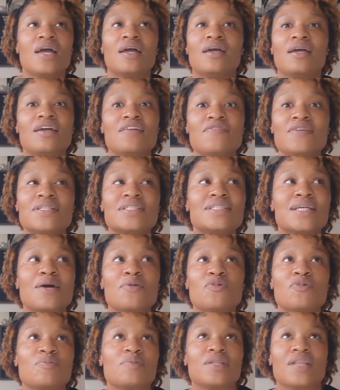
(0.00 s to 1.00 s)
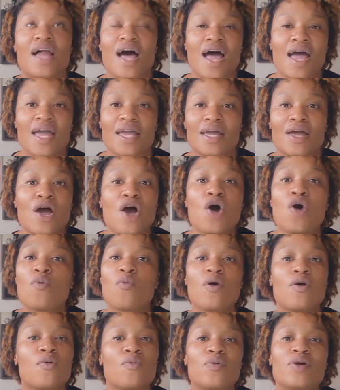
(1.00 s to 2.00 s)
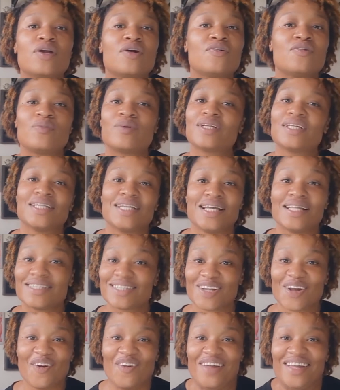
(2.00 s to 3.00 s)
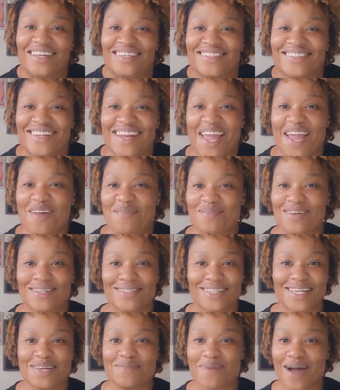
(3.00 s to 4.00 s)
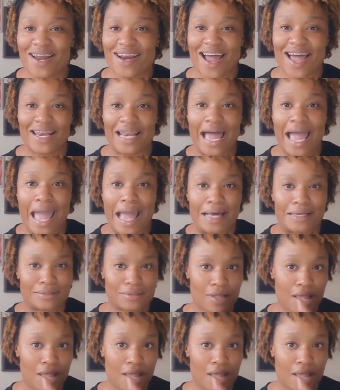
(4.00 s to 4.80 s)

Even some will be like, well, we don't really need to know his name because he might not last.